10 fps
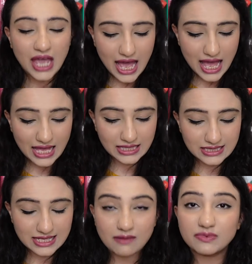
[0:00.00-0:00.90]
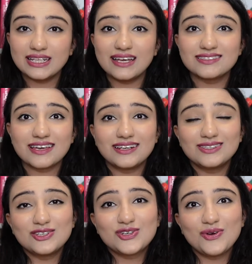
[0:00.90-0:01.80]
And I'm really excited
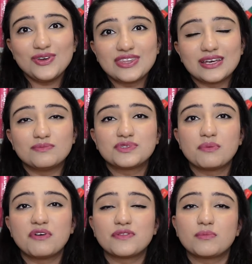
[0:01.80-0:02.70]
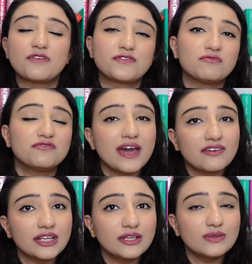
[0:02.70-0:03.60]
to show you them. Some of them are from
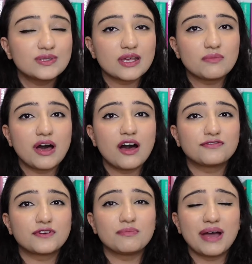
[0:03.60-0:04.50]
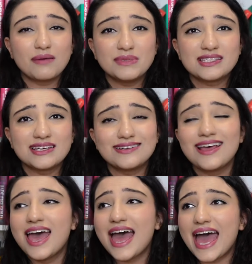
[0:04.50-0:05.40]
Fairy Loot, some are from Amazon,
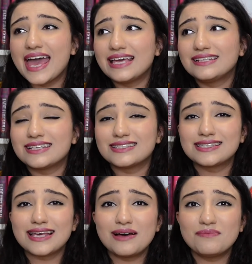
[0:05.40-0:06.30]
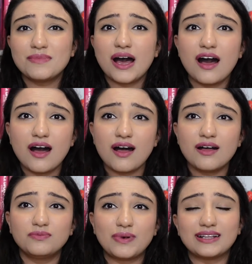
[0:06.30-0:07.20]
and some
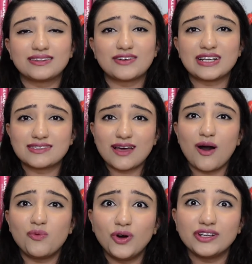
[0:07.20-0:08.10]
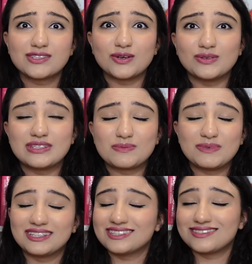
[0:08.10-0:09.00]
are, well, the rest are Waterstones
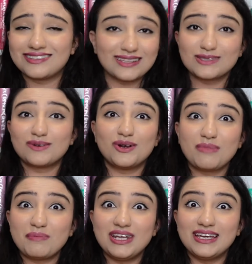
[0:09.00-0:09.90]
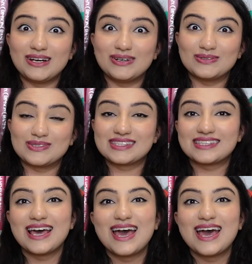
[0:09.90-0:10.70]
because that's where all my money goes.